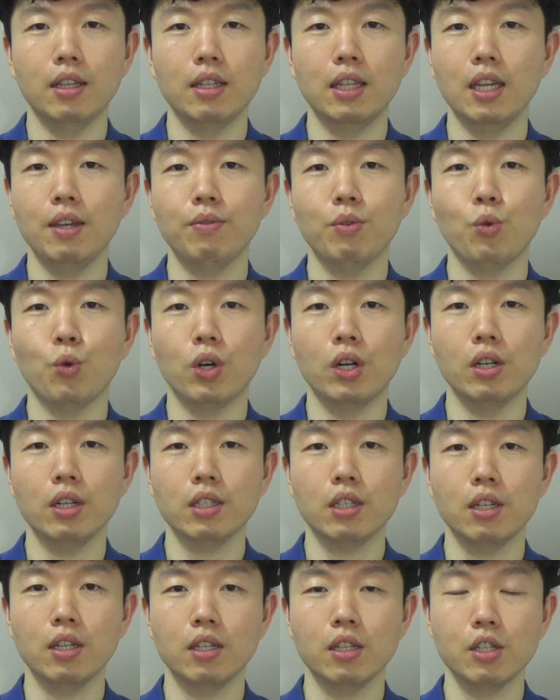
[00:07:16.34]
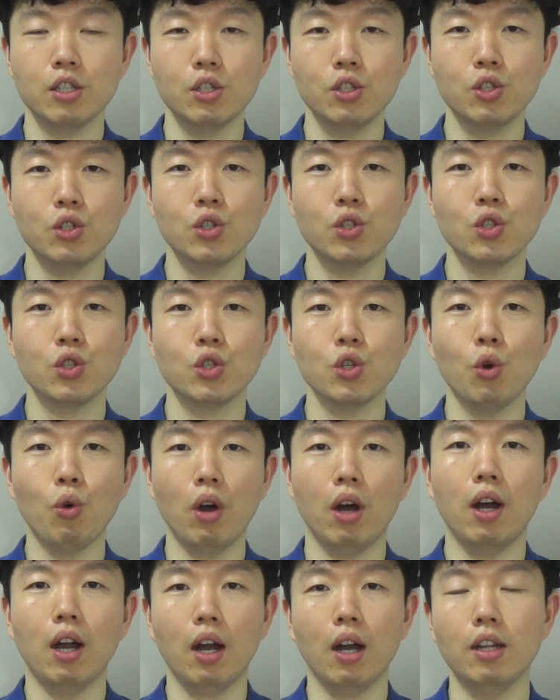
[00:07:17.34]
They've worked so
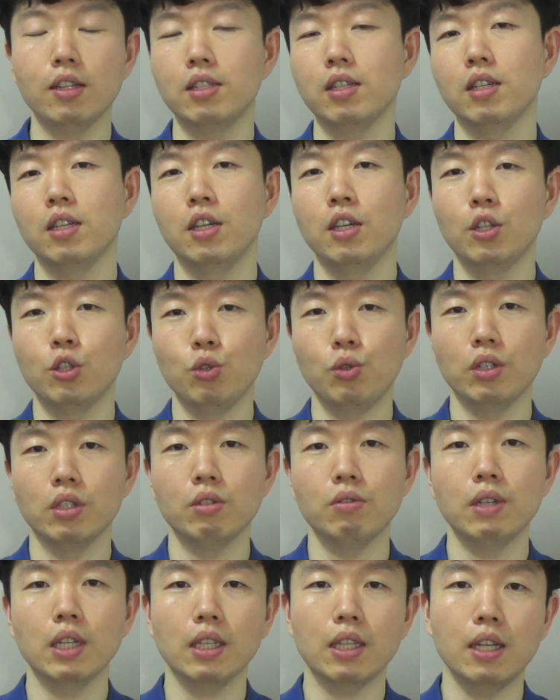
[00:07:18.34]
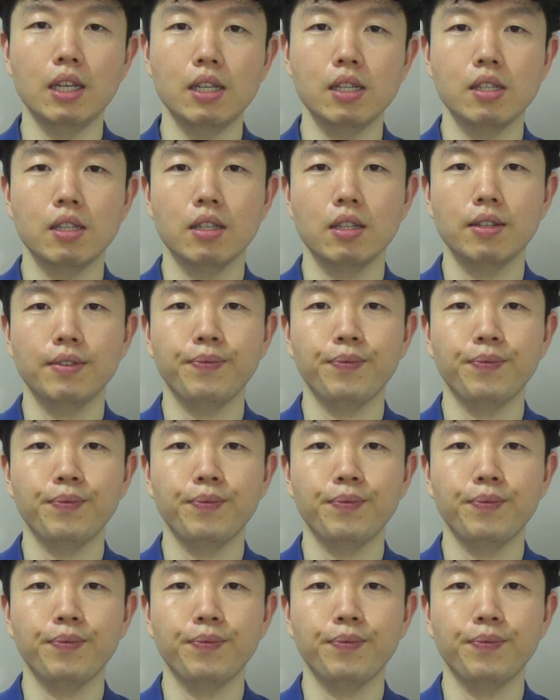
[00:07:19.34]
hard during the weekdays.